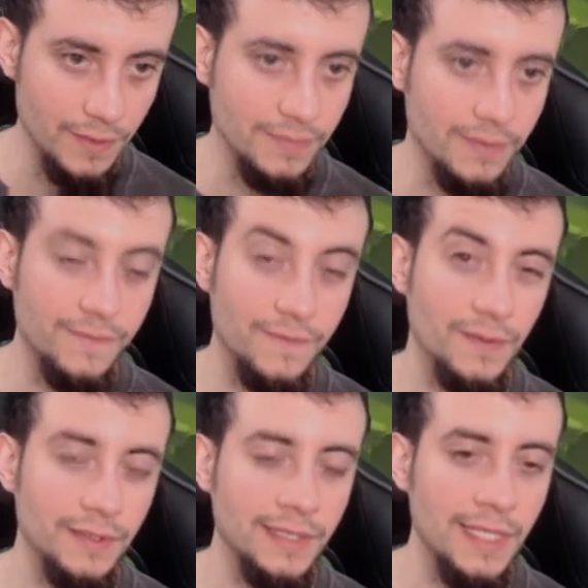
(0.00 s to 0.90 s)
But for
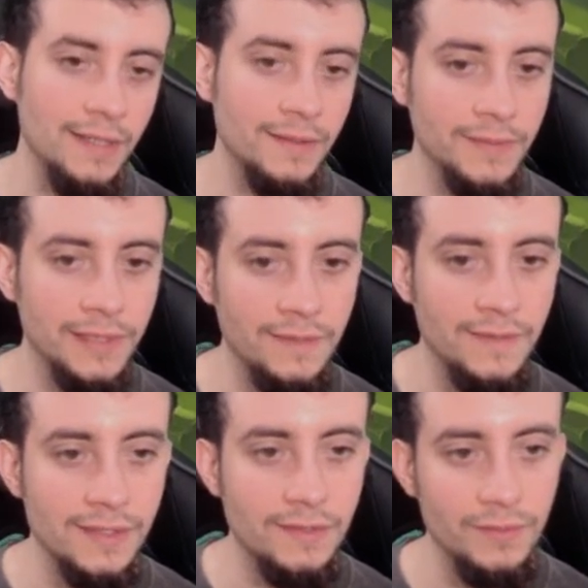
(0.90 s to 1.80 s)
now, I'm going to give
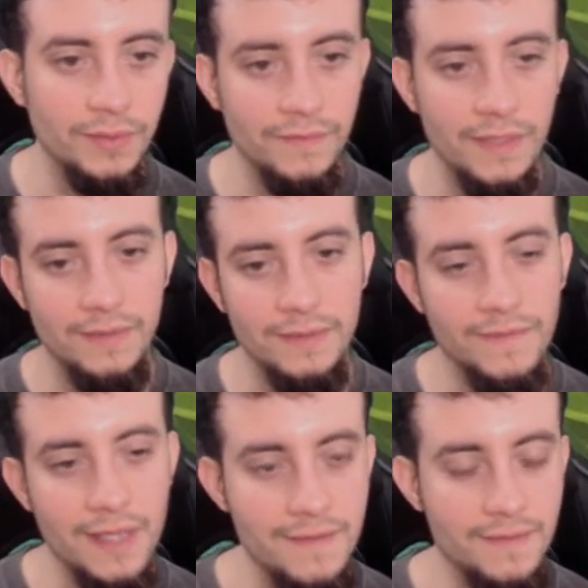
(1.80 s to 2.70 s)
this a 3.5 out of
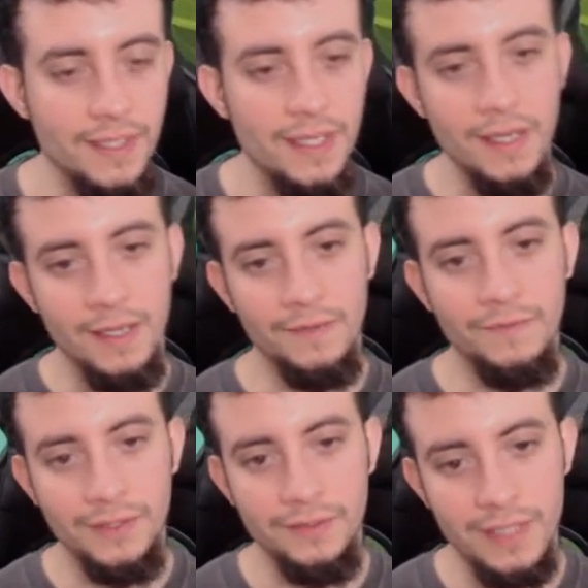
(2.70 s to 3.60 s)
5. But if
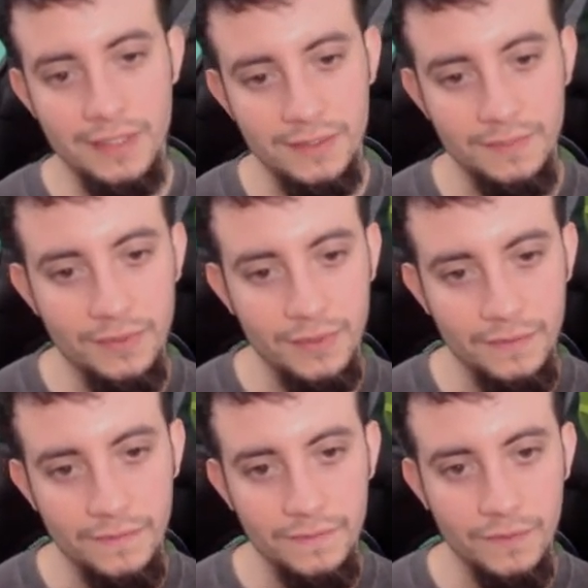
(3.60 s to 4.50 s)
we do get support
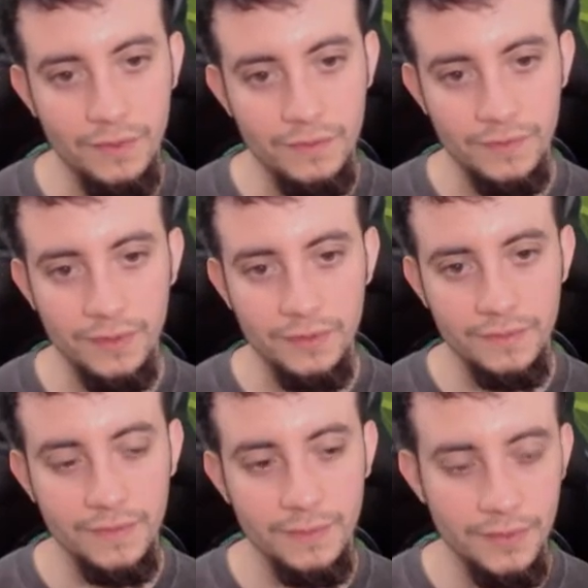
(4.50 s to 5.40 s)
for Rogue,
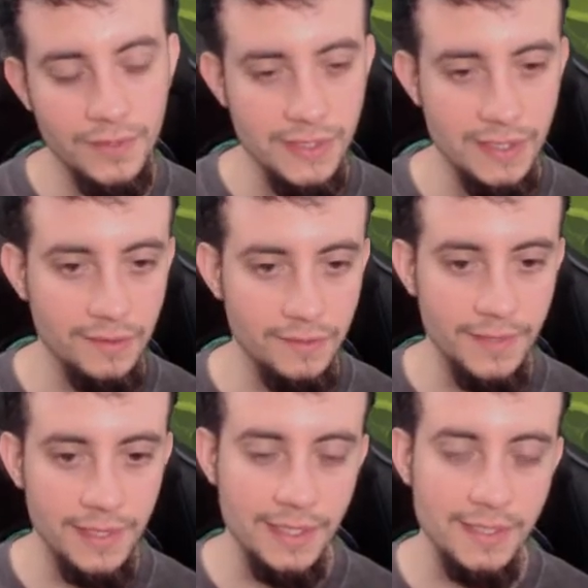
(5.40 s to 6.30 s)
for more stealth
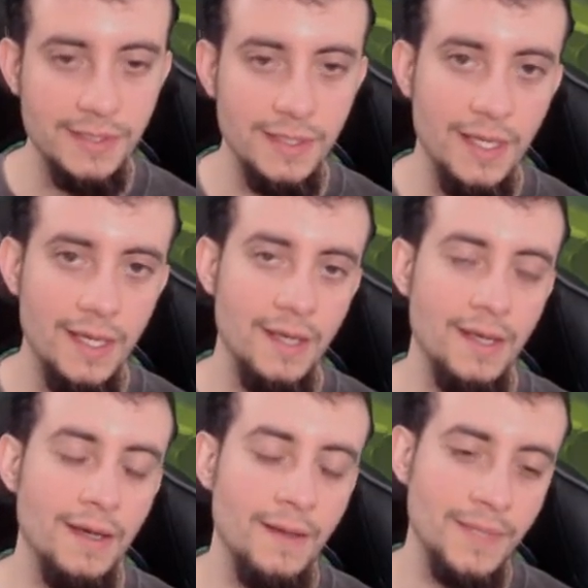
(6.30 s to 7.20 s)
minions,
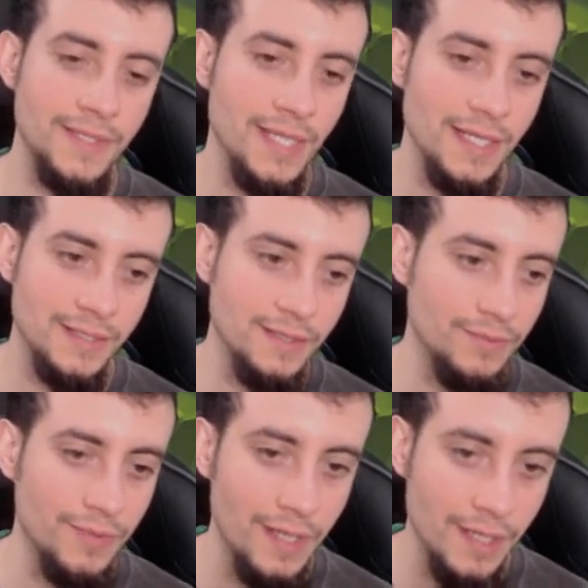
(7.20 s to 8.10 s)
besides the
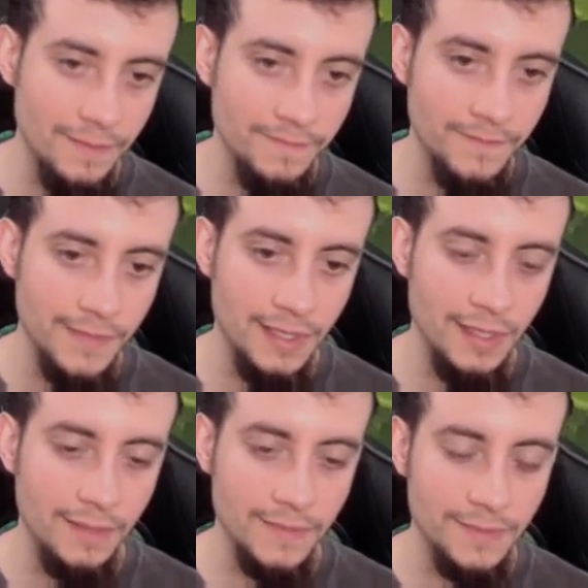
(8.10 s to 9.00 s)
Prime,
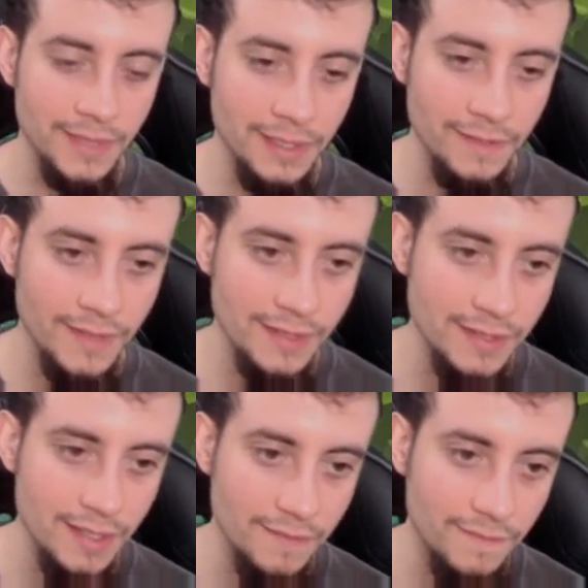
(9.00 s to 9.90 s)
I'm going to give this
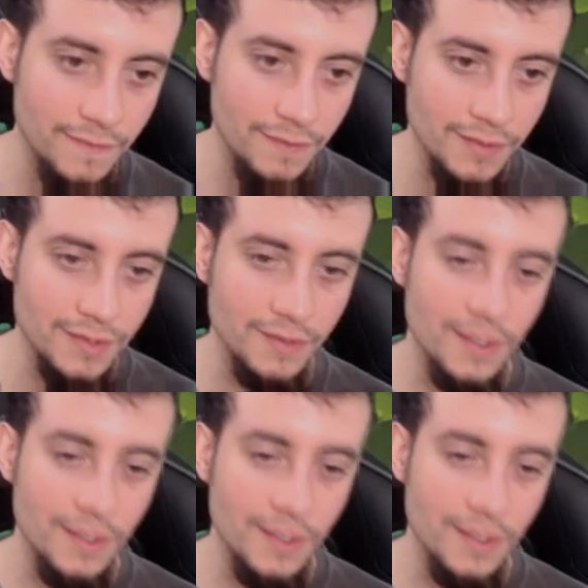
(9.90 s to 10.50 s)
a 4. So